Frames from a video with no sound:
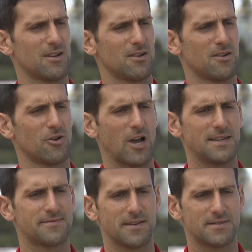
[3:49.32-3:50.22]
Look,
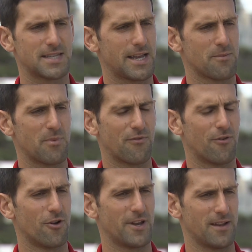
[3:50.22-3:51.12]
I've said it
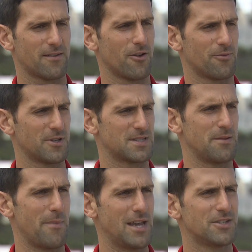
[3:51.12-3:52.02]
before that
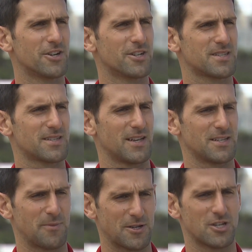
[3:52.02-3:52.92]
obviously majors,
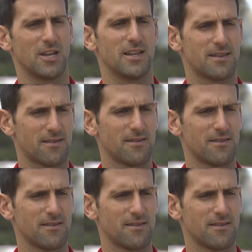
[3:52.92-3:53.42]
especially at